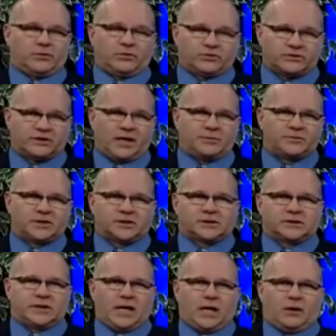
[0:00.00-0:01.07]
We're
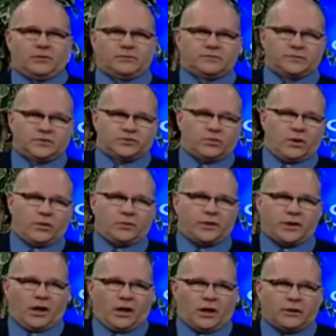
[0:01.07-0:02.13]
subjects now, is what
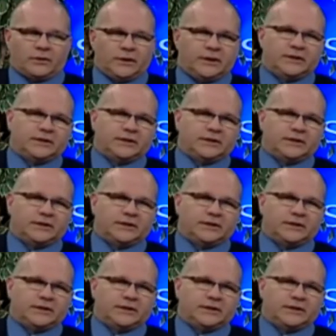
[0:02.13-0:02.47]
we are.